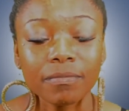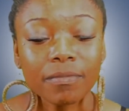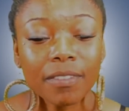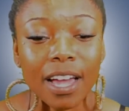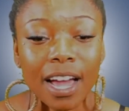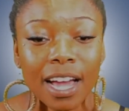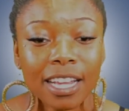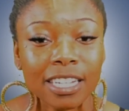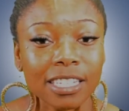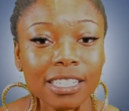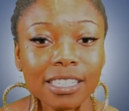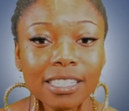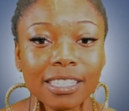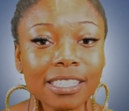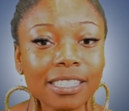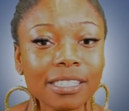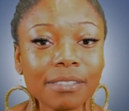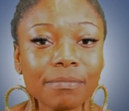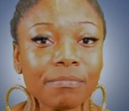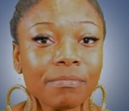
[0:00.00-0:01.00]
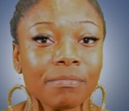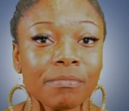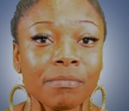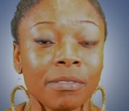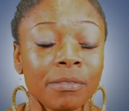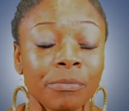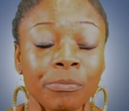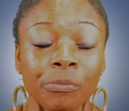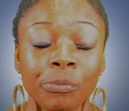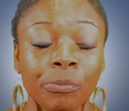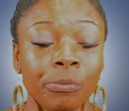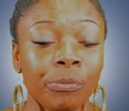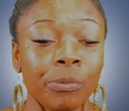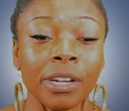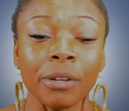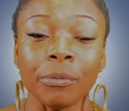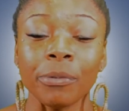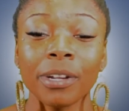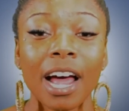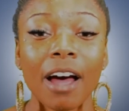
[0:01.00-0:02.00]
I just
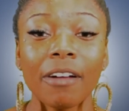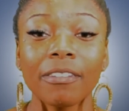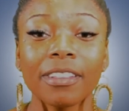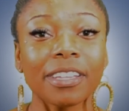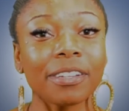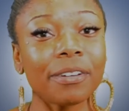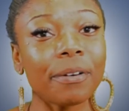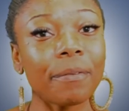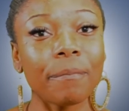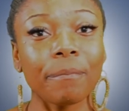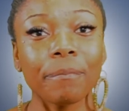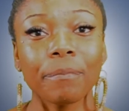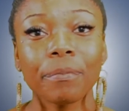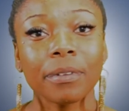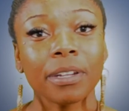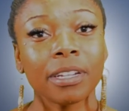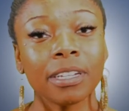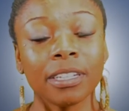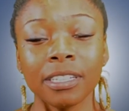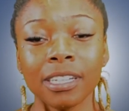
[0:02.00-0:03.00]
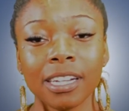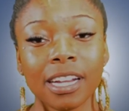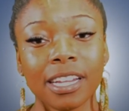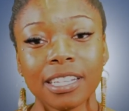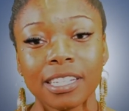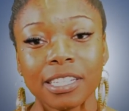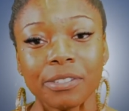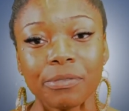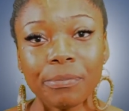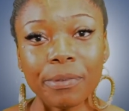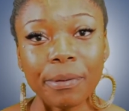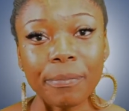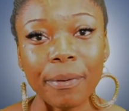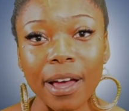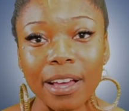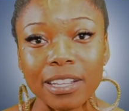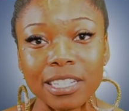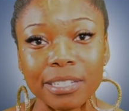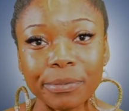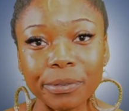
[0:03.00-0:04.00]
with, without them, none of this would be
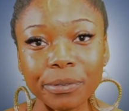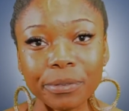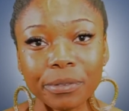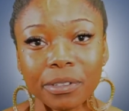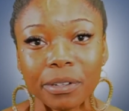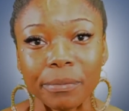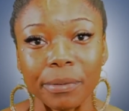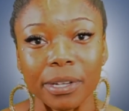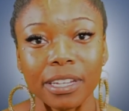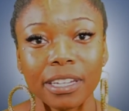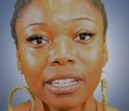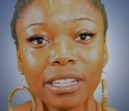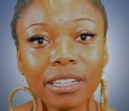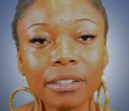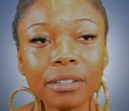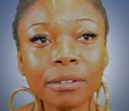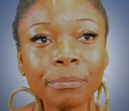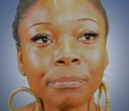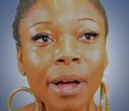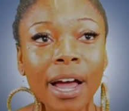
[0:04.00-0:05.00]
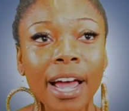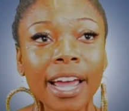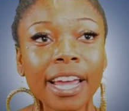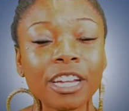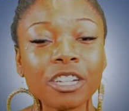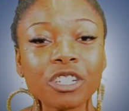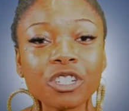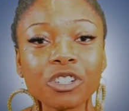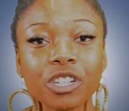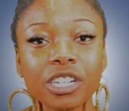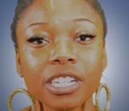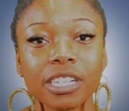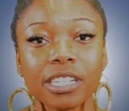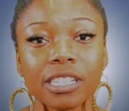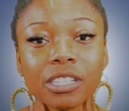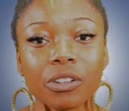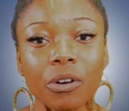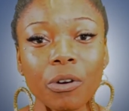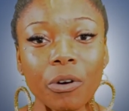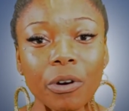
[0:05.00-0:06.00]
possible. I mean, my
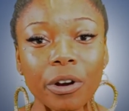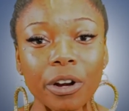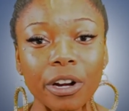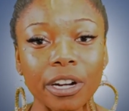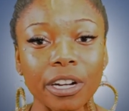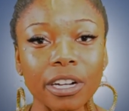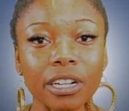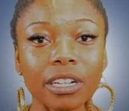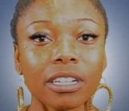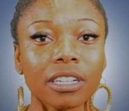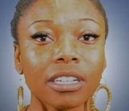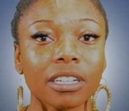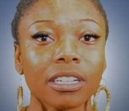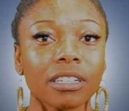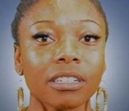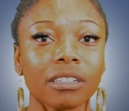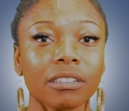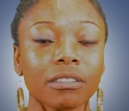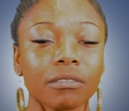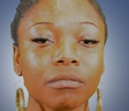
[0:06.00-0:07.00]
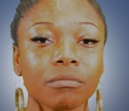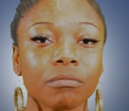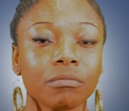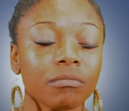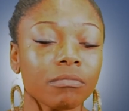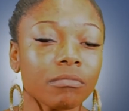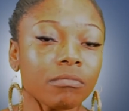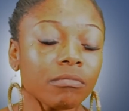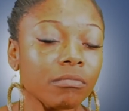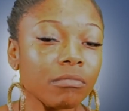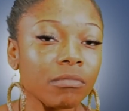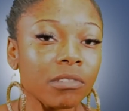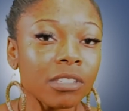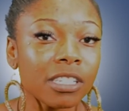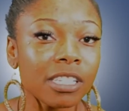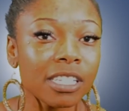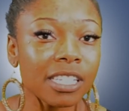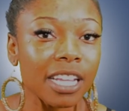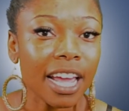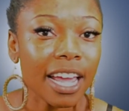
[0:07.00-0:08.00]
injuries are
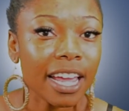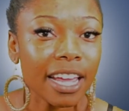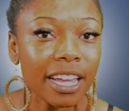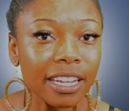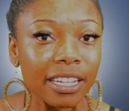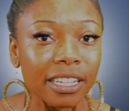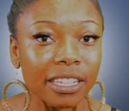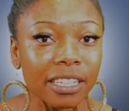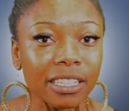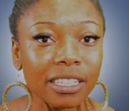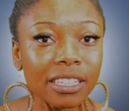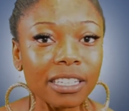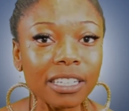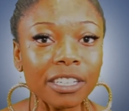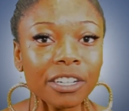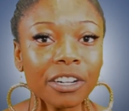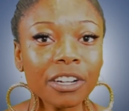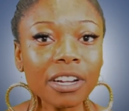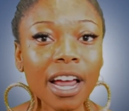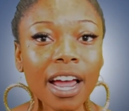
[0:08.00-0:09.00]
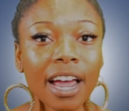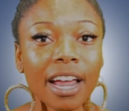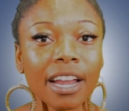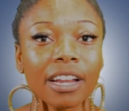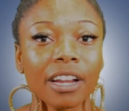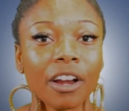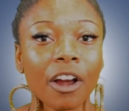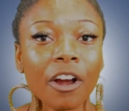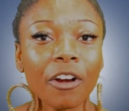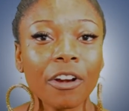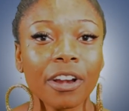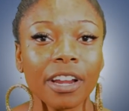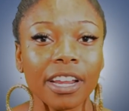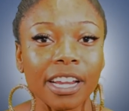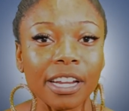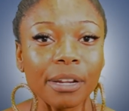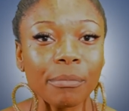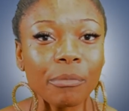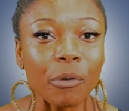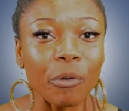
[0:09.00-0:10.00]
sustained they're not hurting
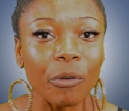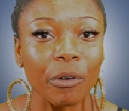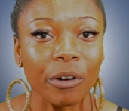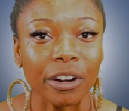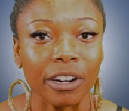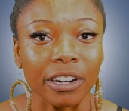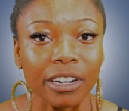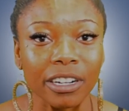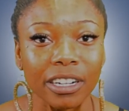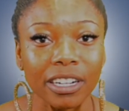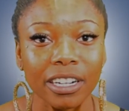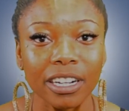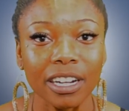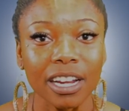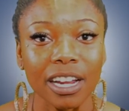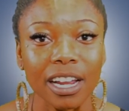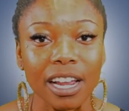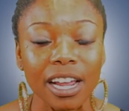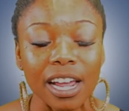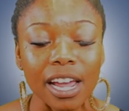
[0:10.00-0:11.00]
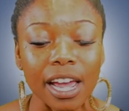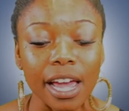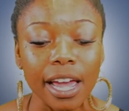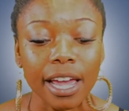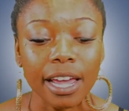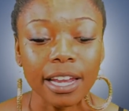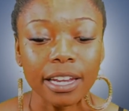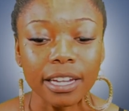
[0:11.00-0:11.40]
anymore. And